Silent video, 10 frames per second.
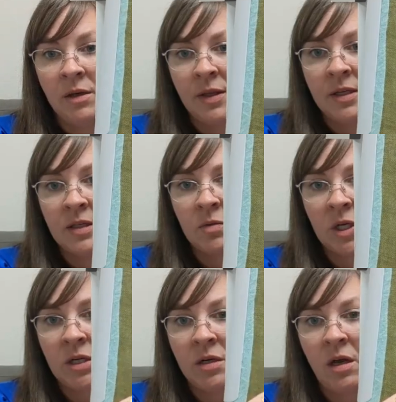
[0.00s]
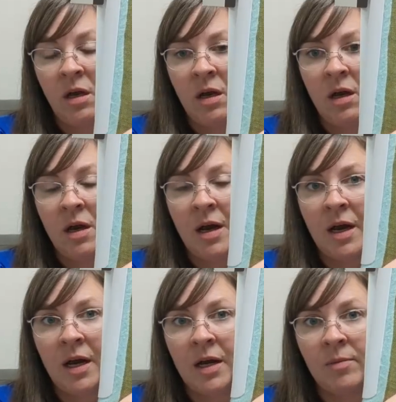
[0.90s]
this one,
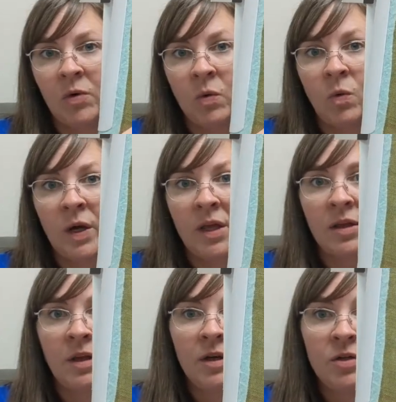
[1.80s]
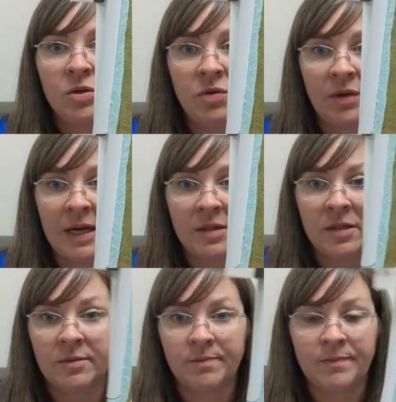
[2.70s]
um, with two threads.